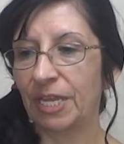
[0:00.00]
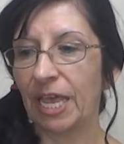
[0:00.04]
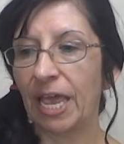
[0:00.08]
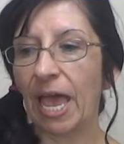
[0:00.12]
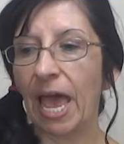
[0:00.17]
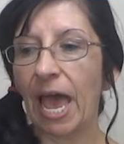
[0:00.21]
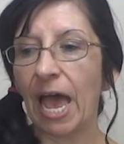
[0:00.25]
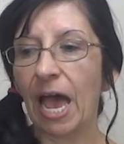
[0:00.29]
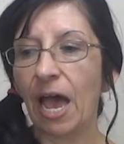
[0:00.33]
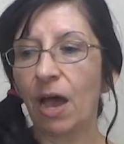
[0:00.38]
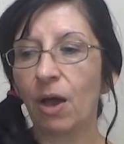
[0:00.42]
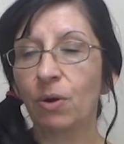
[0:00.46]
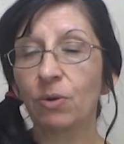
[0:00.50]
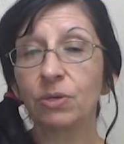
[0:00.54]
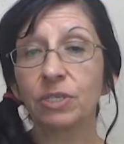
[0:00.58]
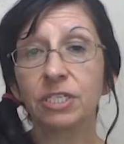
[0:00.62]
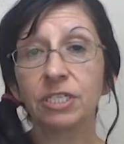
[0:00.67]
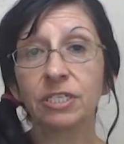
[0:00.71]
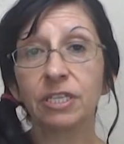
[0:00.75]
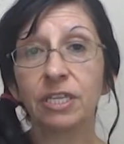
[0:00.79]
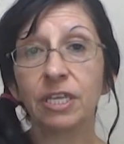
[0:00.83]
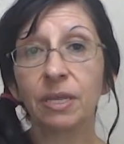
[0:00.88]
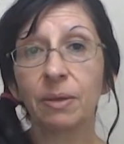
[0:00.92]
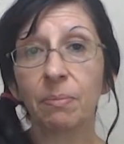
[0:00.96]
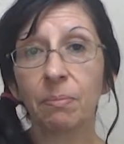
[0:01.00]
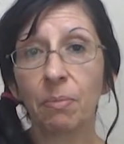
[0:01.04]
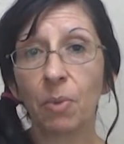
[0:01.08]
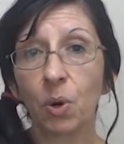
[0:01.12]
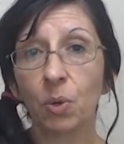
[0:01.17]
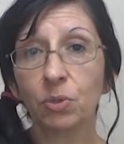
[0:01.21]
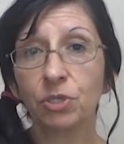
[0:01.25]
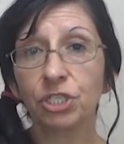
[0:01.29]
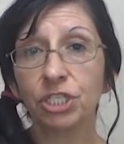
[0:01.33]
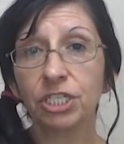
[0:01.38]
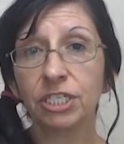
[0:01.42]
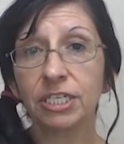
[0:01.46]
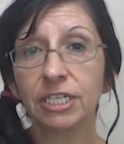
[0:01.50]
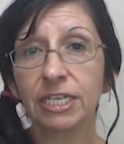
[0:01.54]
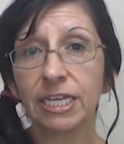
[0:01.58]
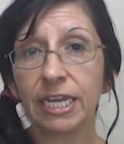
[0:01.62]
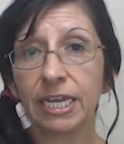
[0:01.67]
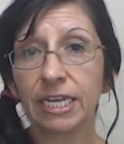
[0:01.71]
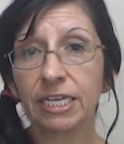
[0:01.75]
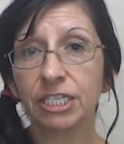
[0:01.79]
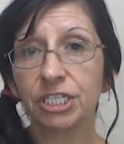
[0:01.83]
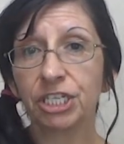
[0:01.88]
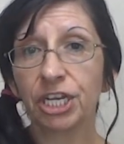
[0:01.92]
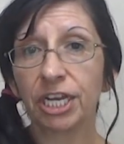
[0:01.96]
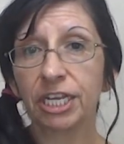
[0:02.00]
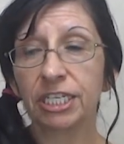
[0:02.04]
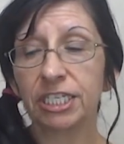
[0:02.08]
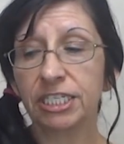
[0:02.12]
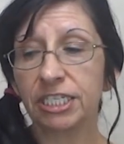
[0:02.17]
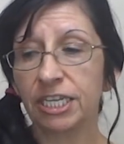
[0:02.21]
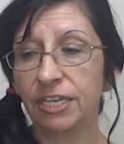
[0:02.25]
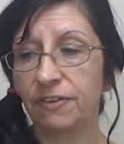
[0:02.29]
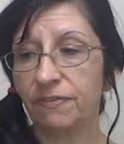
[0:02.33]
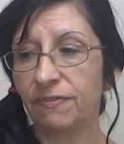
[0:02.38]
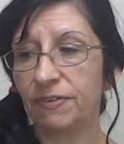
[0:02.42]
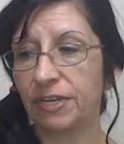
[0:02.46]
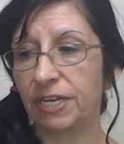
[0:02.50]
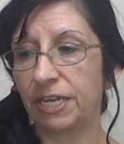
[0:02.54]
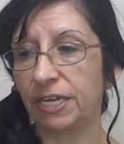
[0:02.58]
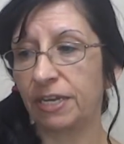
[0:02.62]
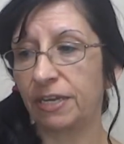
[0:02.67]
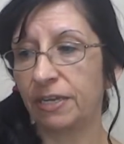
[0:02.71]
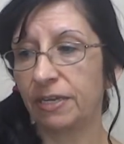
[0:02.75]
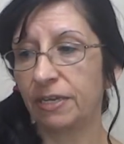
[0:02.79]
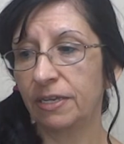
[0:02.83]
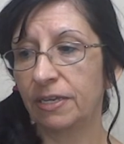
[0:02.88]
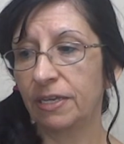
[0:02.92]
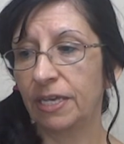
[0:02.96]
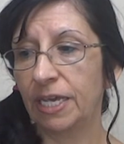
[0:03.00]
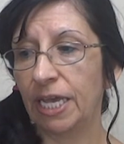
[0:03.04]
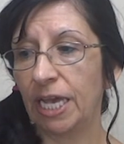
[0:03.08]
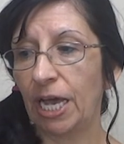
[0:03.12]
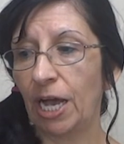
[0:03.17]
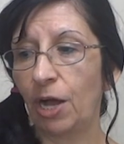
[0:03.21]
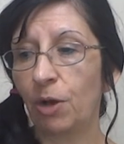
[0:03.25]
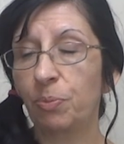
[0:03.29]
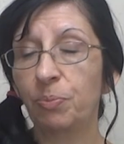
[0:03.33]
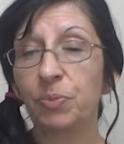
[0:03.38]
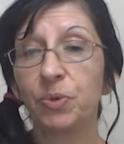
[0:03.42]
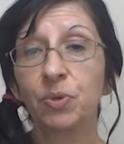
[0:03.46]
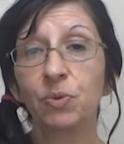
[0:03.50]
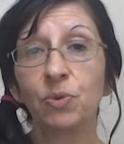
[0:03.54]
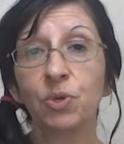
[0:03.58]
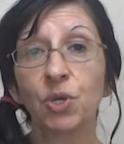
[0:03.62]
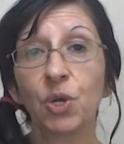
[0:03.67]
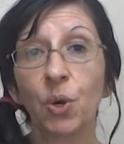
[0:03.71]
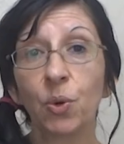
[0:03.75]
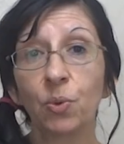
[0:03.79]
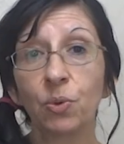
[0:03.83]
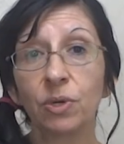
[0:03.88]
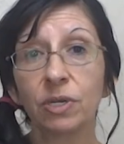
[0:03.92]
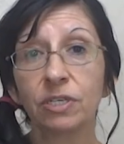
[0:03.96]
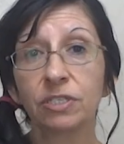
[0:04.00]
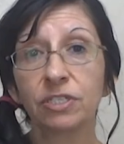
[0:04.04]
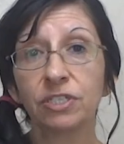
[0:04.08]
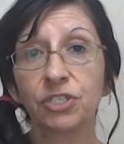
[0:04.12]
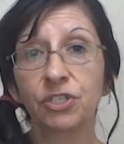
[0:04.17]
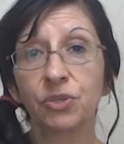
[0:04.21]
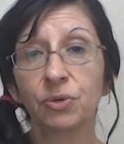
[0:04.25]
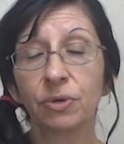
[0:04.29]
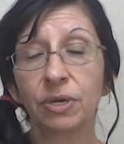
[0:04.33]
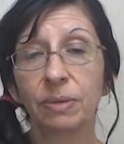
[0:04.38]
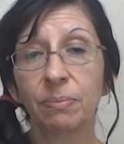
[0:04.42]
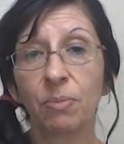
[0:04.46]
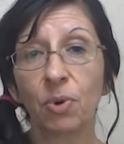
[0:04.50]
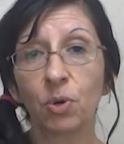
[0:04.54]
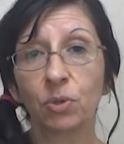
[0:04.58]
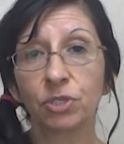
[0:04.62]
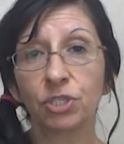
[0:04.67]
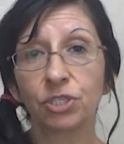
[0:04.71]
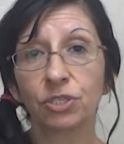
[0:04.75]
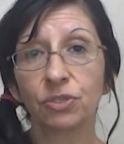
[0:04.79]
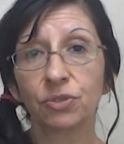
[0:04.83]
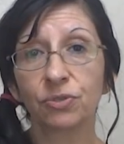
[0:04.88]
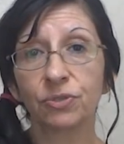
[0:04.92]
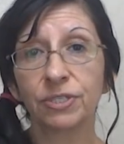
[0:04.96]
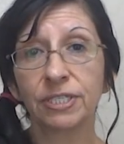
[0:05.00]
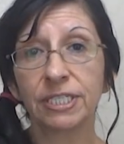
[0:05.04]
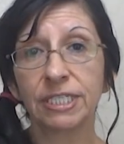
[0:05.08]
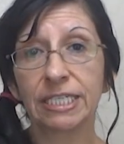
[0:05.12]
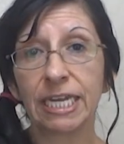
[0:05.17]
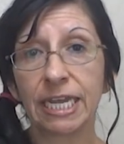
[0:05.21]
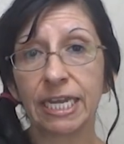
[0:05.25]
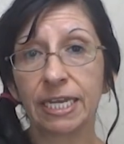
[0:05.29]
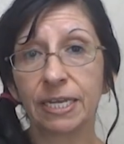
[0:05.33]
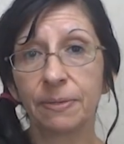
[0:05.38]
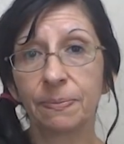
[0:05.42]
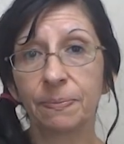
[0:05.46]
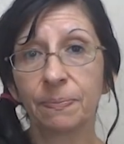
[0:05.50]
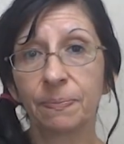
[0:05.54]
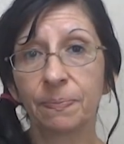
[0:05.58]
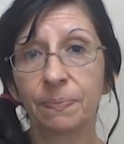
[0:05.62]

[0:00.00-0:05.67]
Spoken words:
How did the emotion gauge activity help you notice your emotional state?